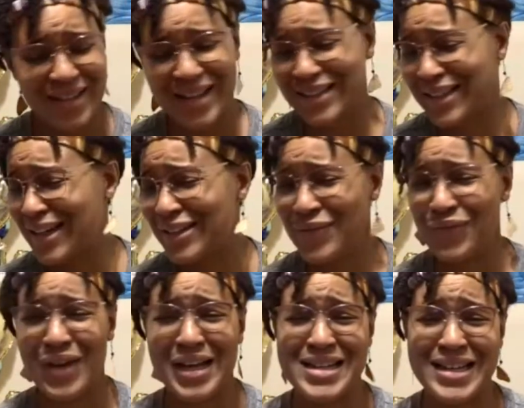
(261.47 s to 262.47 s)
I gotta
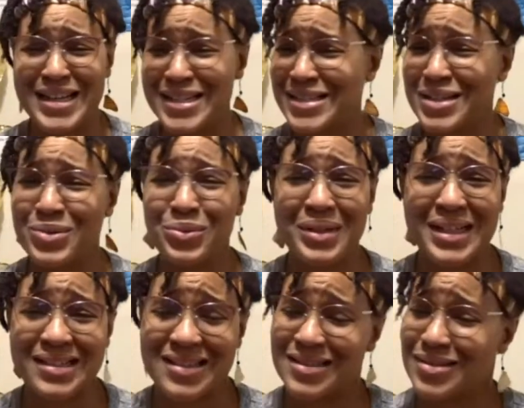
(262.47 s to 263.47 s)
find an easier way
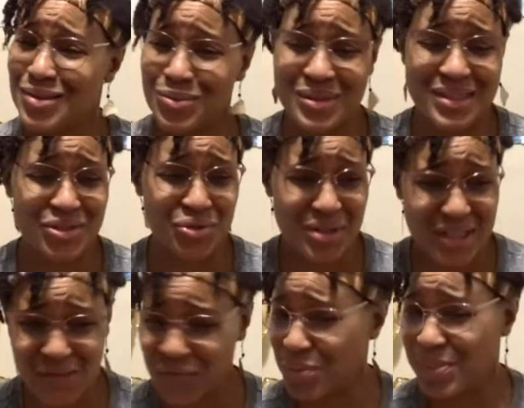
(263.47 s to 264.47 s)
than doing this
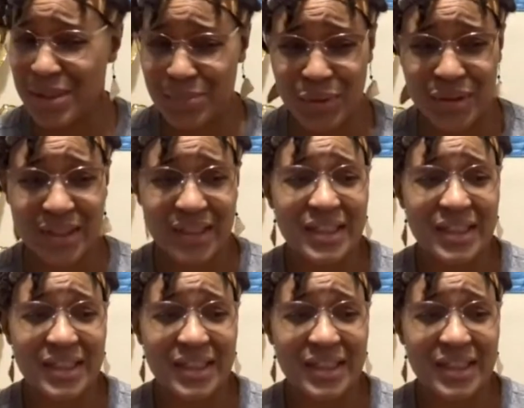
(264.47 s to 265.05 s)
transfer paper